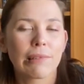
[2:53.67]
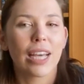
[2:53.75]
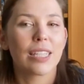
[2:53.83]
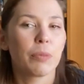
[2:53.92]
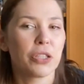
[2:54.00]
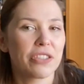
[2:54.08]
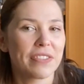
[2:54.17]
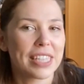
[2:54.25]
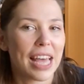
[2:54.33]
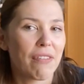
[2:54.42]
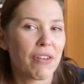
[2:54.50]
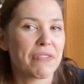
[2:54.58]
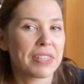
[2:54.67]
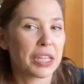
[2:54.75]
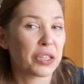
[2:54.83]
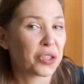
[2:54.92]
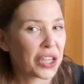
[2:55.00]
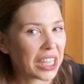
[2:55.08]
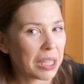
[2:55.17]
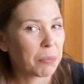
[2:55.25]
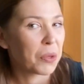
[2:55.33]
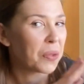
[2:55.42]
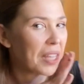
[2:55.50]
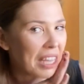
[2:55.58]
as most of us have, I've seen a cheeky
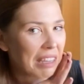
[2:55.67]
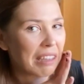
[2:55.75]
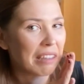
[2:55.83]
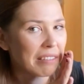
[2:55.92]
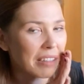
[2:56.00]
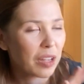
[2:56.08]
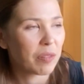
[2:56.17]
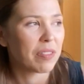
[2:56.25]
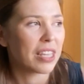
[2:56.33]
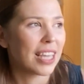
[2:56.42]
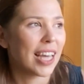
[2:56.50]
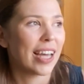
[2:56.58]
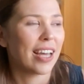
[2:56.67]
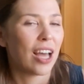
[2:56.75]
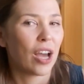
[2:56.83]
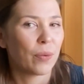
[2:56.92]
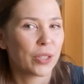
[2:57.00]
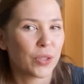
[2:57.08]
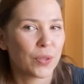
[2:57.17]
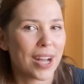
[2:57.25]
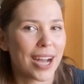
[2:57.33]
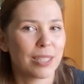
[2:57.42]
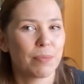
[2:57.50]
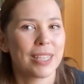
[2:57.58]
bootleg of the uh, original
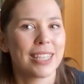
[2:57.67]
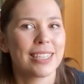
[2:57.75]
cast, but